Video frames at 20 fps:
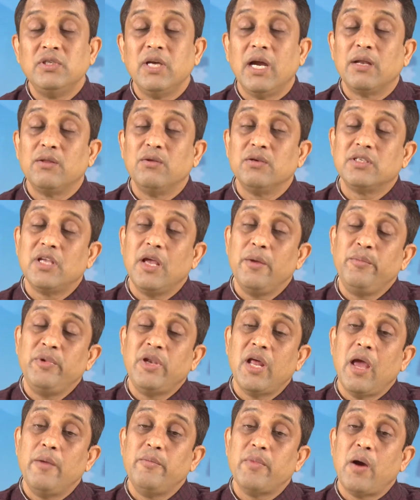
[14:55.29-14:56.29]
at the same
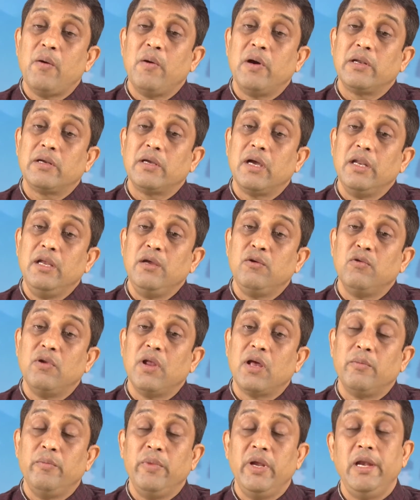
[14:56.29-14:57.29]
time our
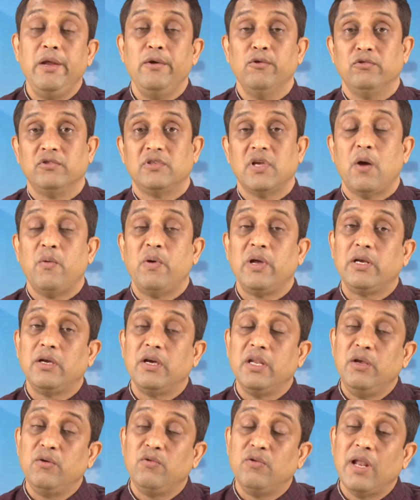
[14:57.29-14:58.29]
curricular milieus, our
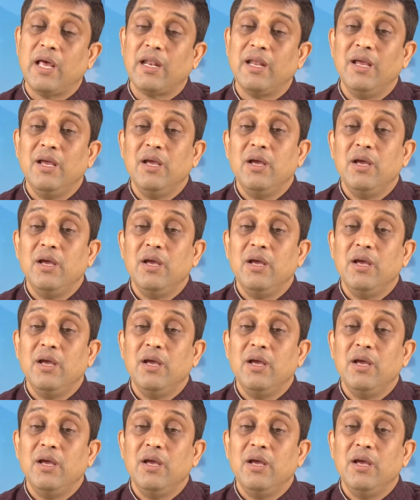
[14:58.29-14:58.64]
curricular